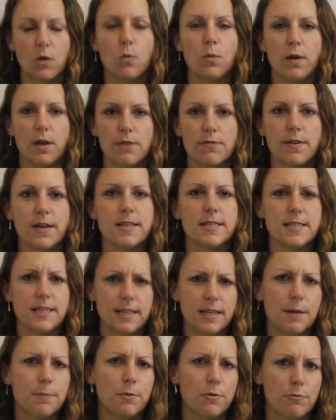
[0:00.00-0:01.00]
We are facing a
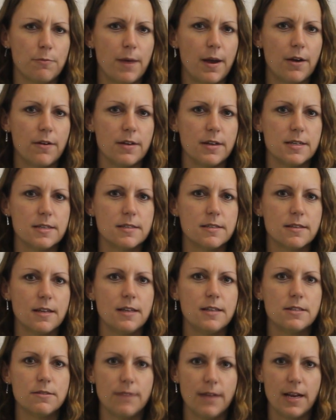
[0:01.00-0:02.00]
number of barriers
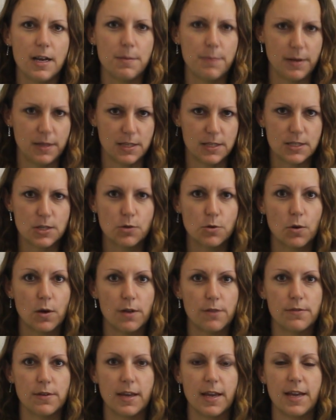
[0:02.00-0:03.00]
in developing this
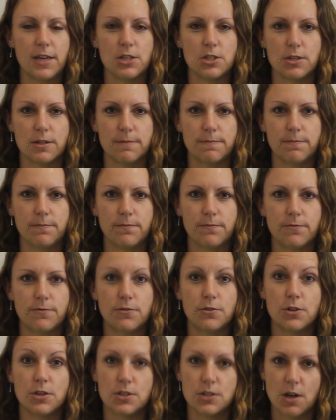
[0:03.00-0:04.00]
qualification.
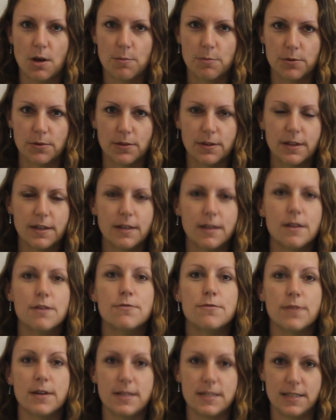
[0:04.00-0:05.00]
For example,
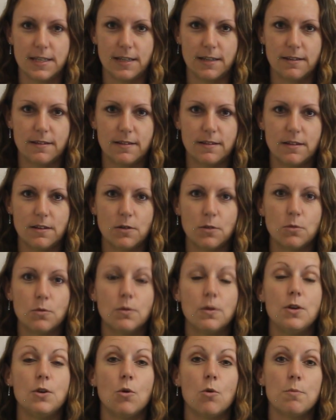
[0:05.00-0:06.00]
funding.
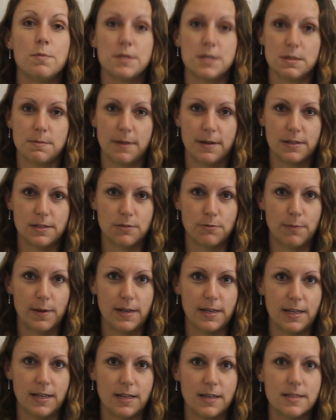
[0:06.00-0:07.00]
Enormous amounts of
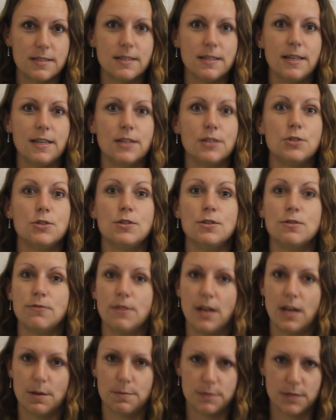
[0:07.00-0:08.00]
money is needed to
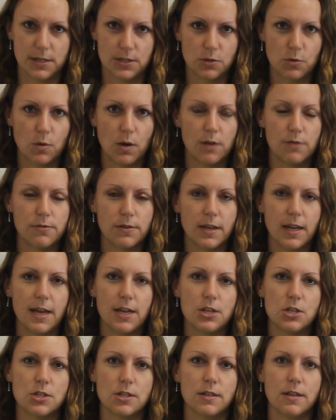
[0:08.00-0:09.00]
develop such a
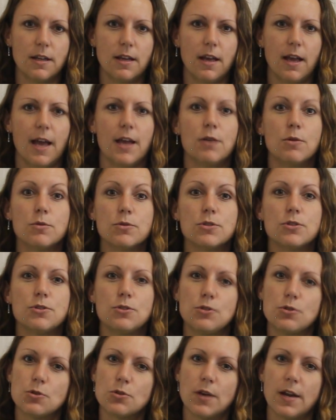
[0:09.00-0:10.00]
qualification and also to
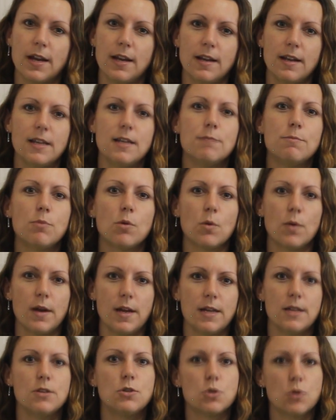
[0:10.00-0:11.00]
train and
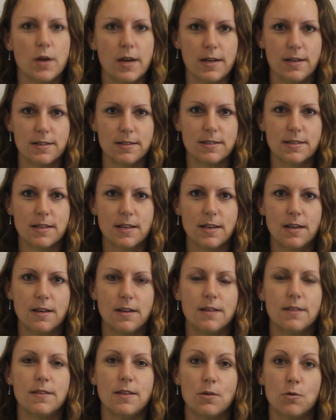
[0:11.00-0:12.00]
employ trainers
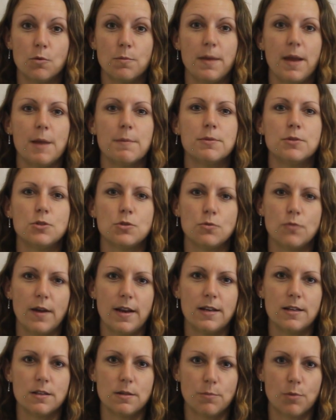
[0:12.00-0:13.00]
that will be able to
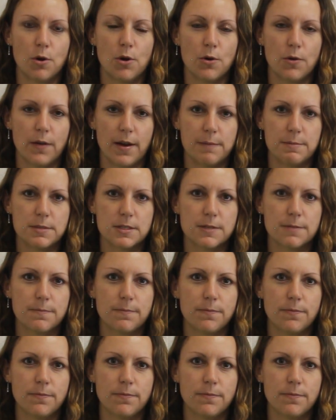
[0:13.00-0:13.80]
render the programs.